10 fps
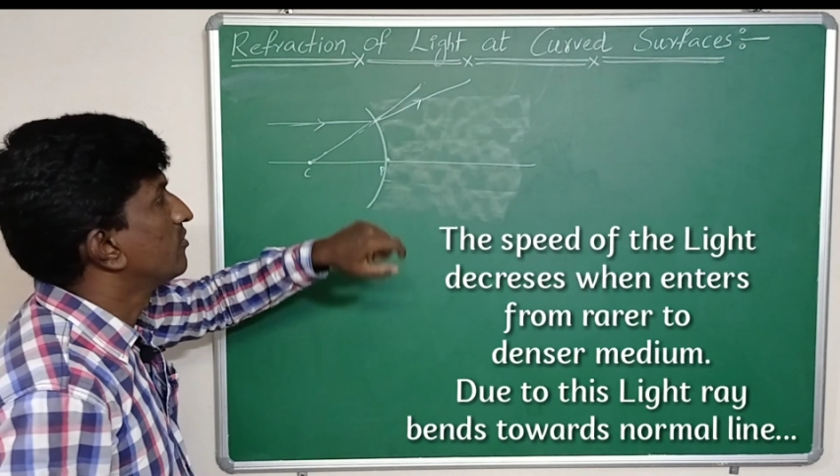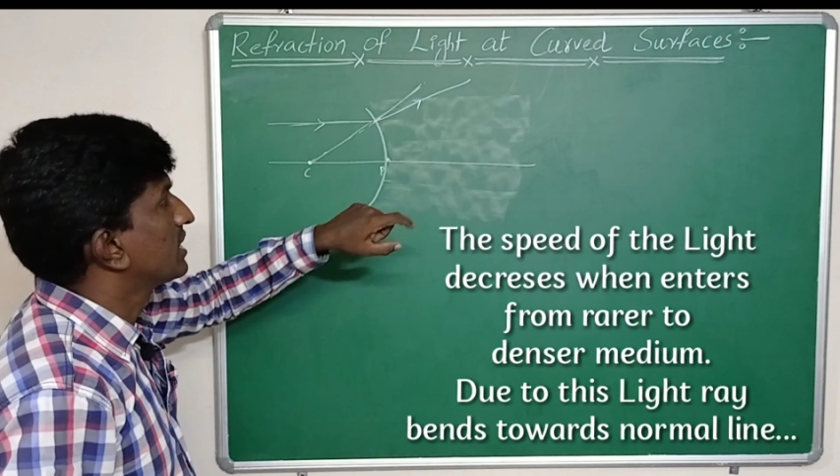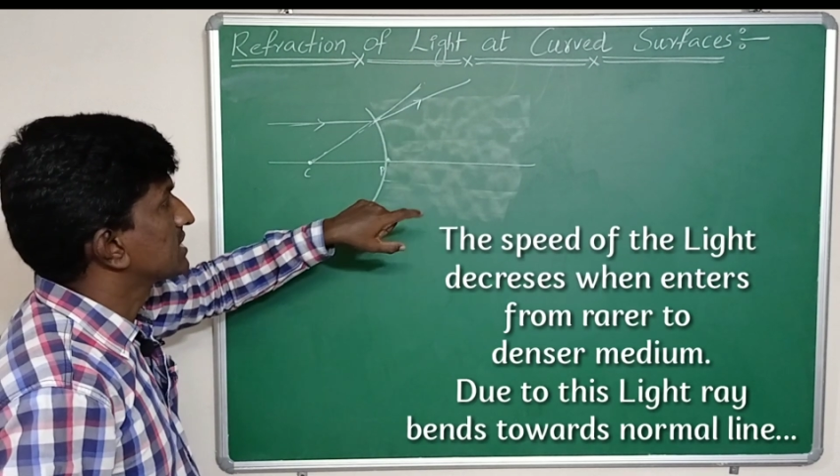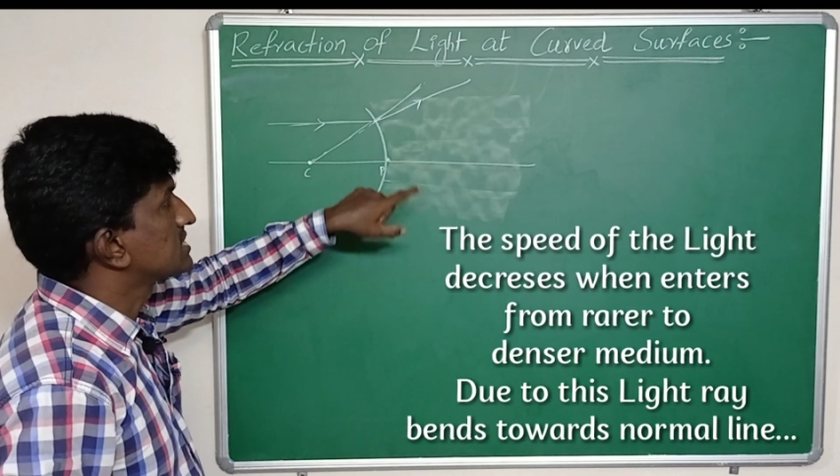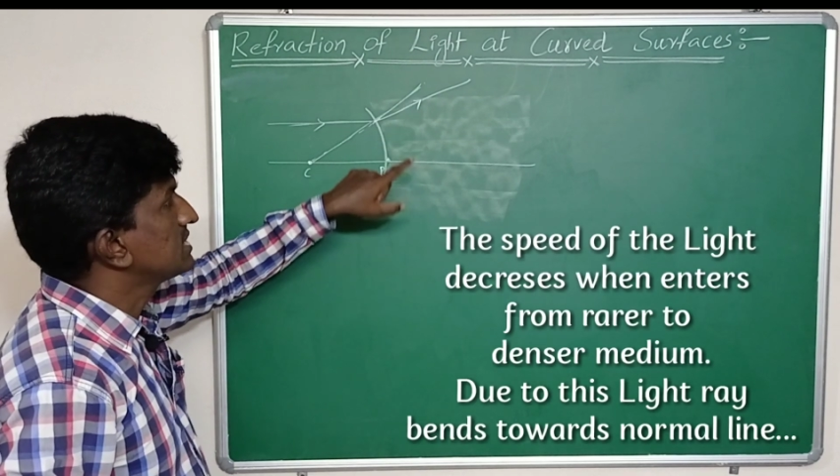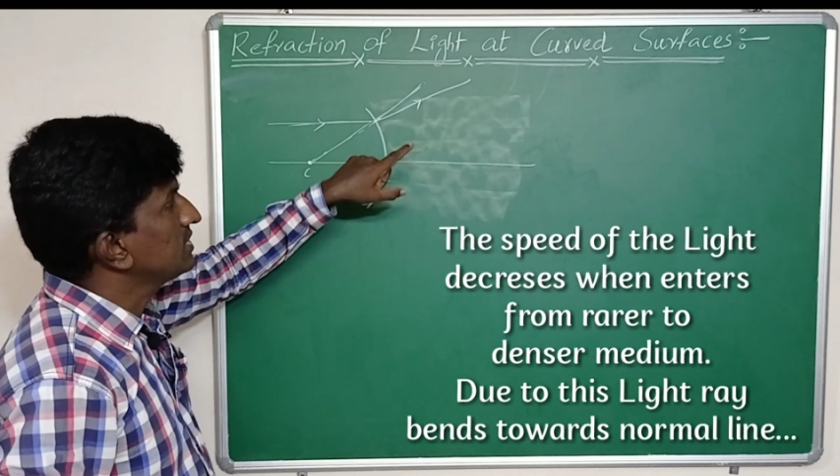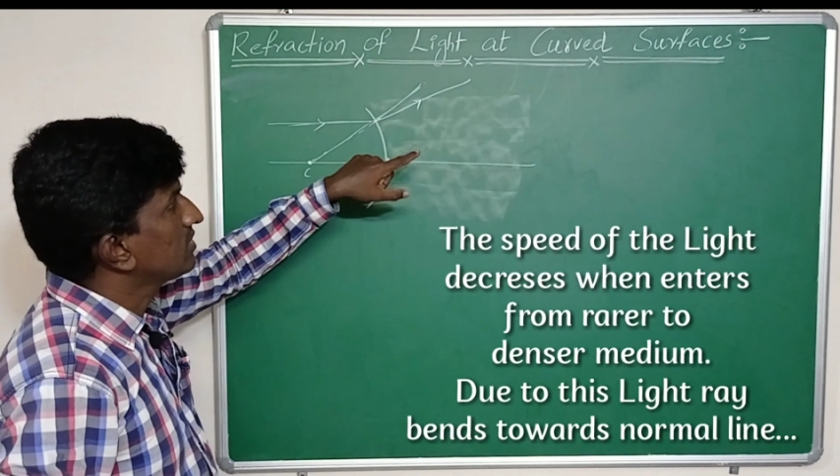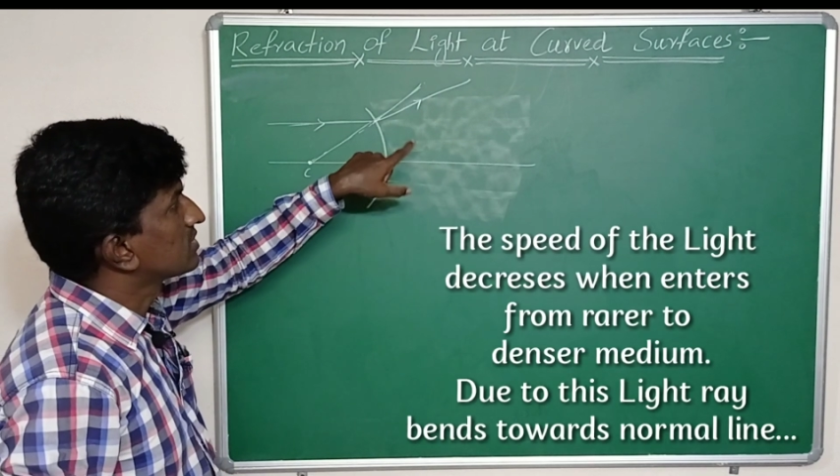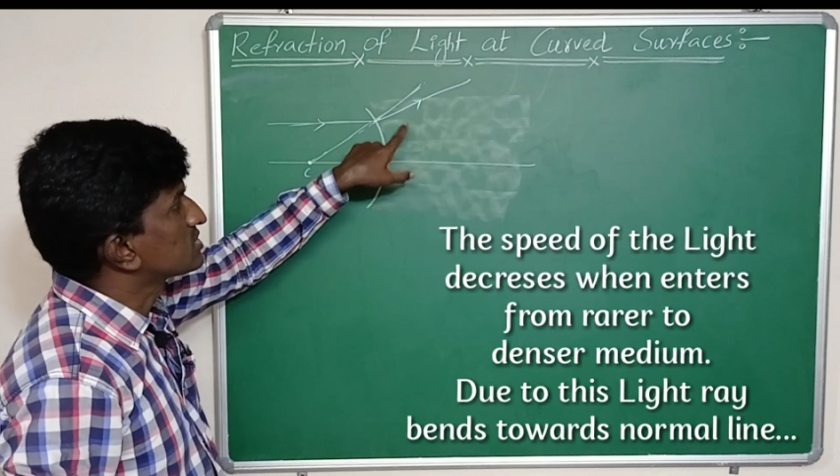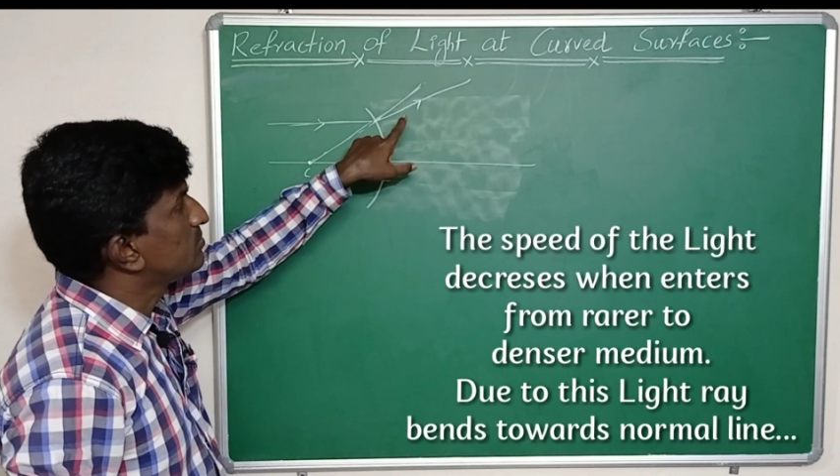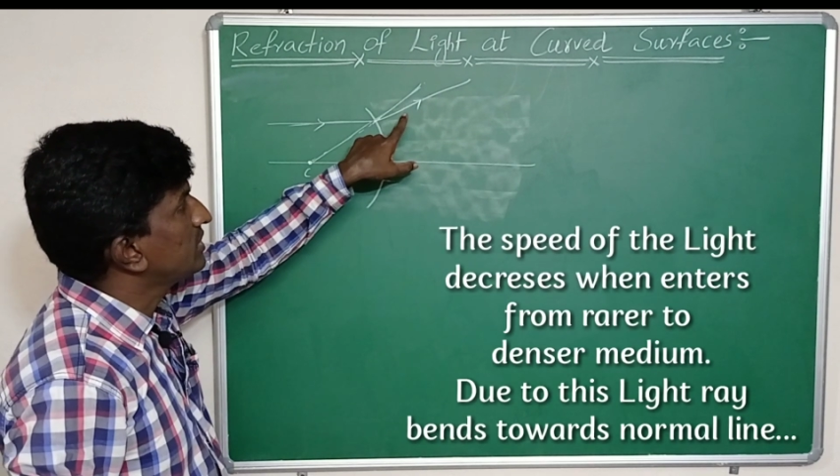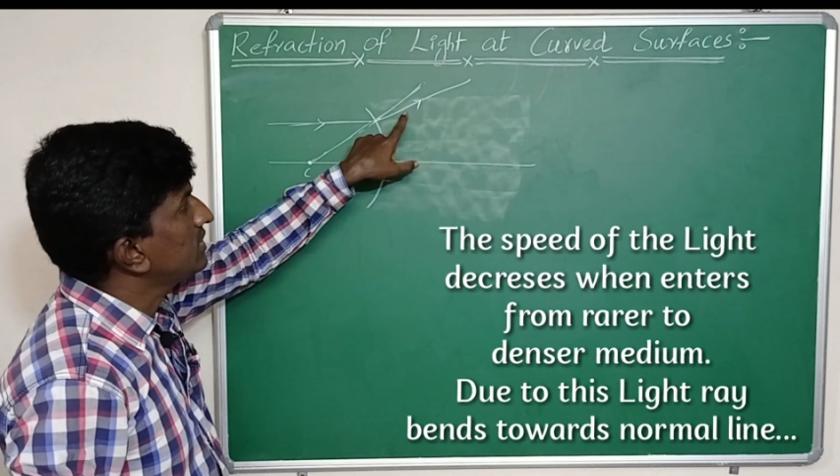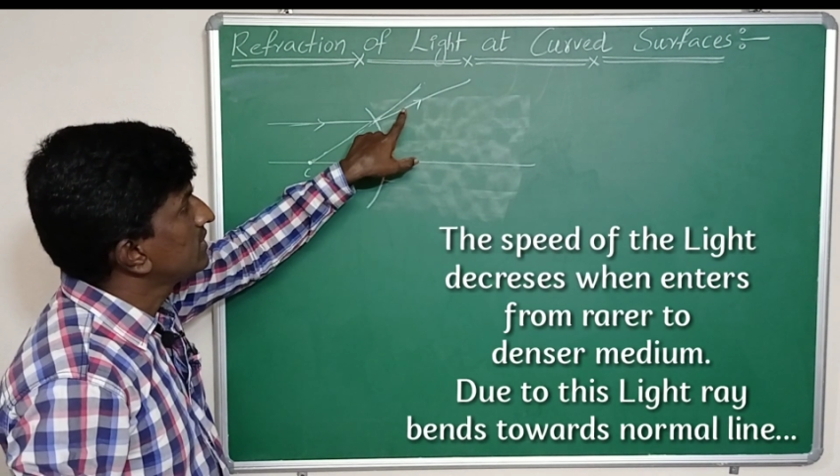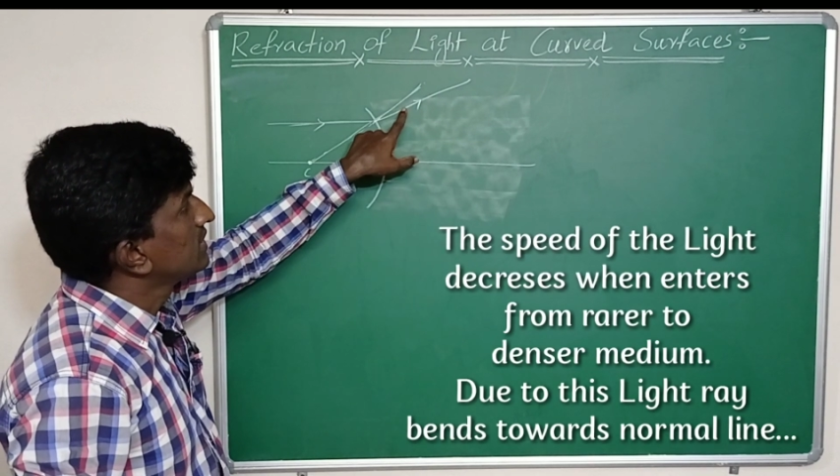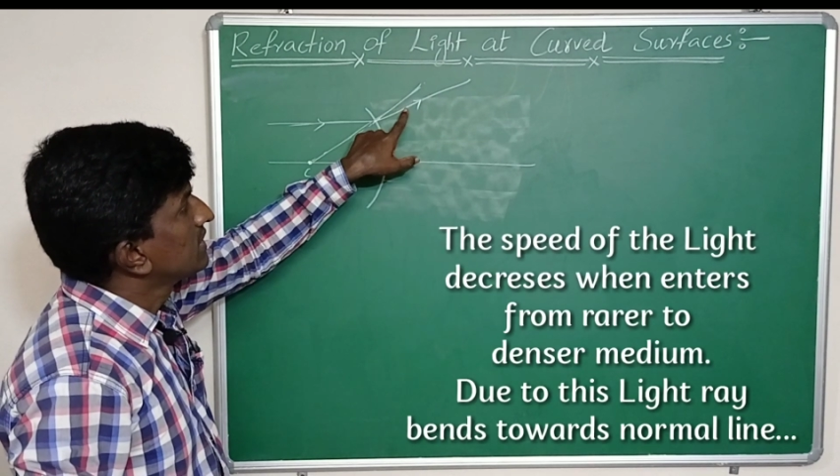velocity or
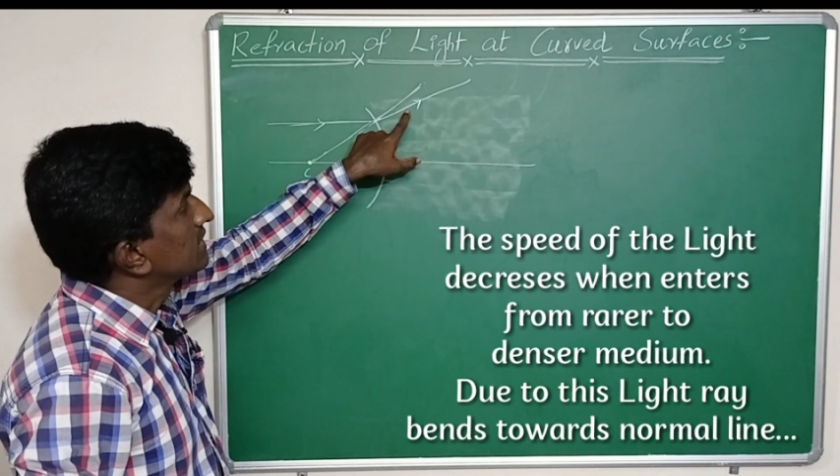speed,